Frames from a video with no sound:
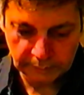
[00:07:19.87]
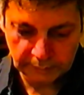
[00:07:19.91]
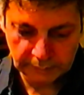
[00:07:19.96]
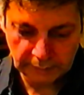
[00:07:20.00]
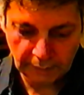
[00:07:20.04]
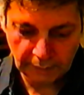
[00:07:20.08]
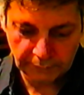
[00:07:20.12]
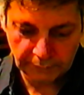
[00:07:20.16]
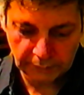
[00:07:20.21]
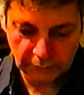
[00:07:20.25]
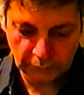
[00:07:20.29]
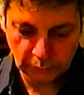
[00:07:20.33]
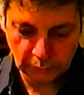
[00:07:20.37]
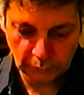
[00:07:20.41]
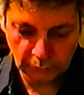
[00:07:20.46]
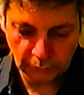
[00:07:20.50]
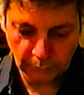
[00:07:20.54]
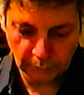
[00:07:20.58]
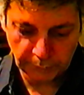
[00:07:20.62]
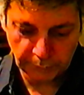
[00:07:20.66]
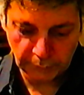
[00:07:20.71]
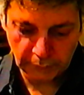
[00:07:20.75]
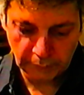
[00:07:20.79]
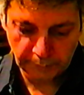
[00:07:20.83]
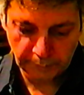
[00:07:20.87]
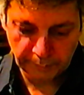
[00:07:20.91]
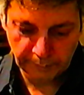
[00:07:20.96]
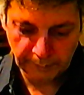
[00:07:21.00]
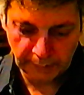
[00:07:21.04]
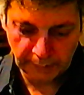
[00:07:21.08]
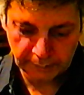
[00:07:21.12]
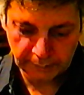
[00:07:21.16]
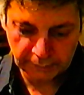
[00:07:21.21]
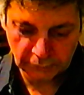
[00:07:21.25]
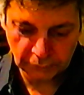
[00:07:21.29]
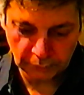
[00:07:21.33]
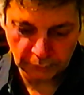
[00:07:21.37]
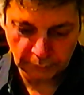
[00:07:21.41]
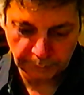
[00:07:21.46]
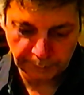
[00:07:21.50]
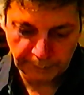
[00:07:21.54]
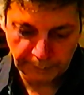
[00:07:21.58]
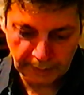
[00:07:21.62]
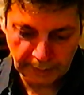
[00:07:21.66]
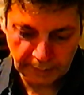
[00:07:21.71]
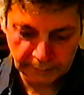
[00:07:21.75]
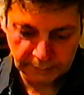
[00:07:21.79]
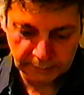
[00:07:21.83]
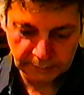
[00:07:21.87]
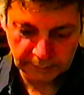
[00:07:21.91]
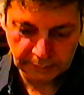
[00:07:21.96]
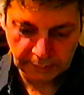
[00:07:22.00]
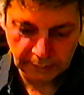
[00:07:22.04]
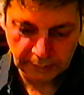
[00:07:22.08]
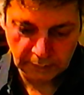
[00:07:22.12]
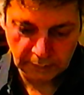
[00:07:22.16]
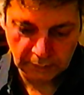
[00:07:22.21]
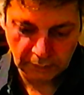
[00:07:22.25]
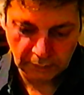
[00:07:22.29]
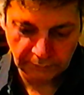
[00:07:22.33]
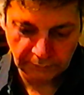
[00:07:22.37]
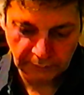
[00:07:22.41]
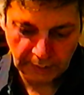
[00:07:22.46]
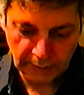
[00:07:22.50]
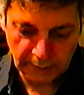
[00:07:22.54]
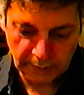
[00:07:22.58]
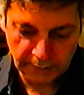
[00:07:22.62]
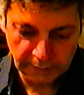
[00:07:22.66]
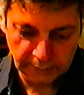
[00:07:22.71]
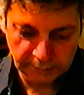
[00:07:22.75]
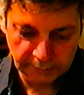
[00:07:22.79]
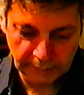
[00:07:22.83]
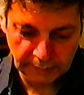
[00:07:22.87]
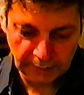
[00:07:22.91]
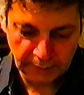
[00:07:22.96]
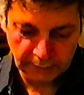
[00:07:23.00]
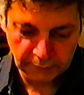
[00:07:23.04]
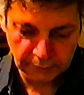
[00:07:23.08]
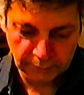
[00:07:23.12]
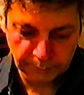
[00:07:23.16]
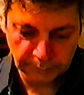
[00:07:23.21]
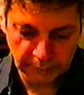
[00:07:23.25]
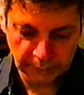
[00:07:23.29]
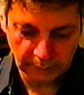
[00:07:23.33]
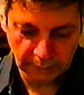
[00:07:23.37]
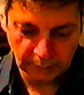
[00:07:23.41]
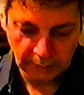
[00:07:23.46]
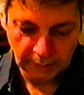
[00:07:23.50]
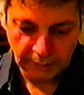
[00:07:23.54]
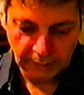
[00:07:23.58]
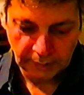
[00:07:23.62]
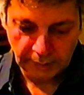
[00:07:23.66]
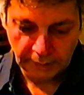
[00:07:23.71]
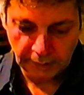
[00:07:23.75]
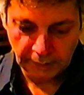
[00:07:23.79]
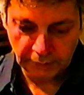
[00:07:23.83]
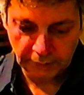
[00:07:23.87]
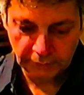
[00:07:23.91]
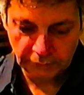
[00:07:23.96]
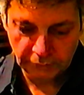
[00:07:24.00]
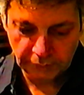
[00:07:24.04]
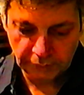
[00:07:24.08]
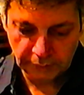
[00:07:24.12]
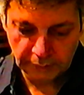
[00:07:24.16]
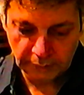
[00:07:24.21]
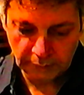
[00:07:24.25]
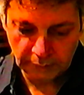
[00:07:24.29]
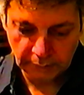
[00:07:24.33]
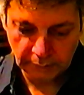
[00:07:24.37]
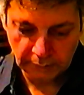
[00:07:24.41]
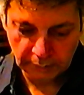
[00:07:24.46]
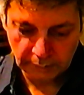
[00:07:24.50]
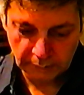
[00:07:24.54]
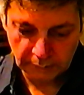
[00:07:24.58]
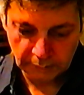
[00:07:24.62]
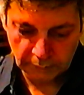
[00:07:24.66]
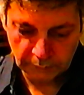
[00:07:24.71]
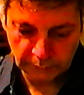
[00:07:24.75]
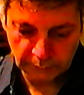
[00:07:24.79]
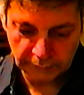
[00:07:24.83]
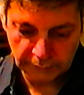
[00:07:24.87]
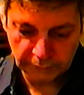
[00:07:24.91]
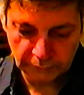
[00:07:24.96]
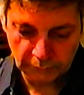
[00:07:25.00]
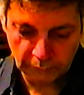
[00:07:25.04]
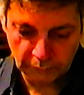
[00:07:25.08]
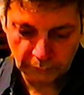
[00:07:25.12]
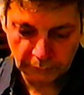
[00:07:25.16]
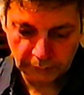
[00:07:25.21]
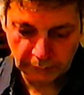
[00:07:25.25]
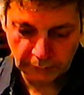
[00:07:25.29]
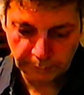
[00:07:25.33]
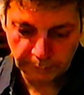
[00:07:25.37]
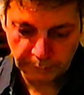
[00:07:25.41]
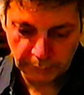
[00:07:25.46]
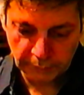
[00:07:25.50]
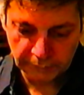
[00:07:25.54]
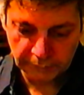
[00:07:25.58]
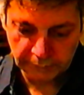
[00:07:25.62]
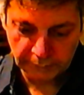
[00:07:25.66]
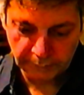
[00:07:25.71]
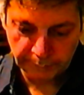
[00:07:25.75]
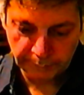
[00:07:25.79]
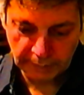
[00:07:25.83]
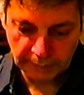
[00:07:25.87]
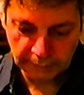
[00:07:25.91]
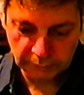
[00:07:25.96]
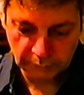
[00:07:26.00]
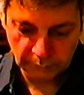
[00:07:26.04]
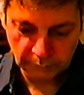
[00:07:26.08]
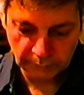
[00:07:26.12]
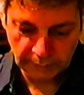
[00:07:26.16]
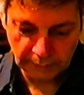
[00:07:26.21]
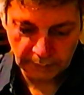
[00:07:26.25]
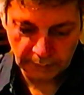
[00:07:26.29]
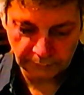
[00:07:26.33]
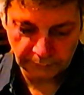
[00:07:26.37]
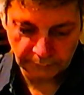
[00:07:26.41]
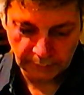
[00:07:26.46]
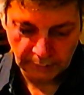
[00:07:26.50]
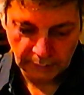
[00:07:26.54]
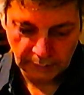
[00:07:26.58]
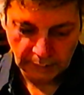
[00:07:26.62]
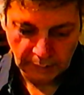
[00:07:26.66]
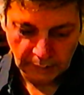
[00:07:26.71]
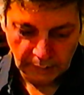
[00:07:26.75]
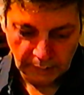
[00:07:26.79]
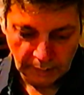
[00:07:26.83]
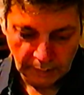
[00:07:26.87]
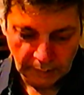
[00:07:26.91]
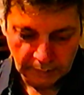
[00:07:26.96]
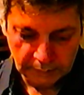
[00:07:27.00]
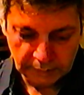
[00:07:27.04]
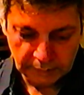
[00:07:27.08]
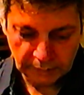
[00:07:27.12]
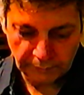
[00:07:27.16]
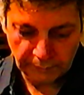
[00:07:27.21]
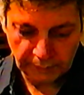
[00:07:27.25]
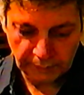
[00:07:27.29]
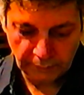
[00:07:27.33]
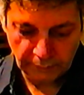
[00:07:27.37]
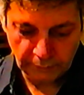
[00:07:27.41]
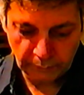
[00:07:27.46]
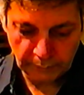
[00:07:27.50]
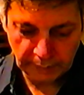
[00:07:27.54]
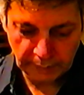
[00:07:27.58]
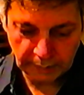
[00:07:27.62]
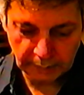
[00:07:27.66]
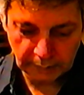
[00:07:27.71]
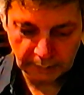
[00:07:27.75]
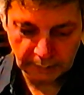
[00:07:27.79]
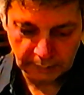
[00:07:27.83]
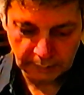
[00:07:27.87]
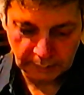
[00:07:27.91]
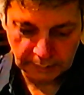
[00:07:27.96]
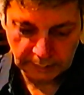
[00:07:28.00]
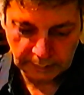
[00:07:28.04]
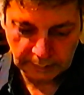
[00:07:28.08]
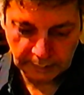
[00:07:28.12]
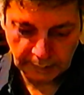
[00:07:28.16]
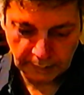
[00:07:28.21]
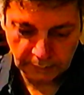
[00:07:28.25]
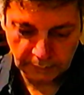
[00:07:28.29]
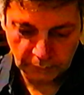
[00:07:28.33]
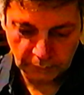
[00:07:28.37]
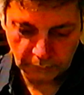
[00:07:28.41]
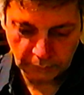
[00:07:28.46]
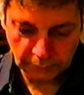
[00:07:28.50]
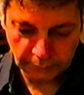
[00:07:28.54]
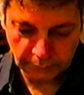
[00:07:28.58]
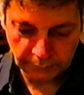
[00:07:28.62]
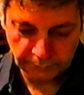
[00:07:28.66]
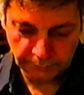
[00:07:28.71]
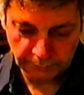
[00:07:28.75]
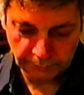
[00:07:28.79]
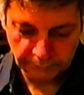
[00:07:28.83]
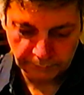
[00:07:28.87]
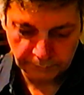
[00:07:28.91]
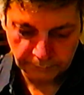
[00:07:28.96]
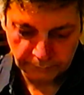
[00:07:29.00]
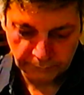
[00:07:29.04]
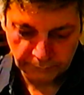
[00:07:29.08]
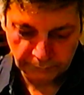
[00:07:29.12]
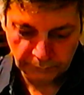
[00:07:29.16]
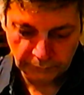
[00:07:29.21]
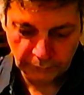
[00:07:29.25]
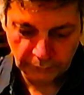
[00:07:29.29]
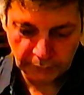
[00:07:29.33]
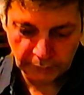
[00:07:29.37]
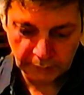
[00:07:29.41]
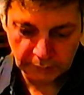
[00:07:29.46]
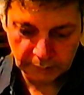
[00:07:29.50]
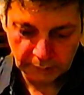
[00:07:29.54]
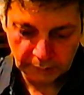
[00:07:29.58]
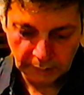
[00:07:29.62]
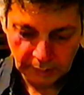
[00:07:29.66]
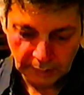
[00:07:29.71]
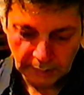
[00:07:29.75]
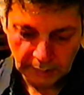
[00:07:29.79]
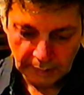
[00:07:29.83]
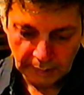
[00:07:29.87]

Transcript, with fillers: 72 computer may surpass skill of highest expert e.g. restore a person back to life 73 can convert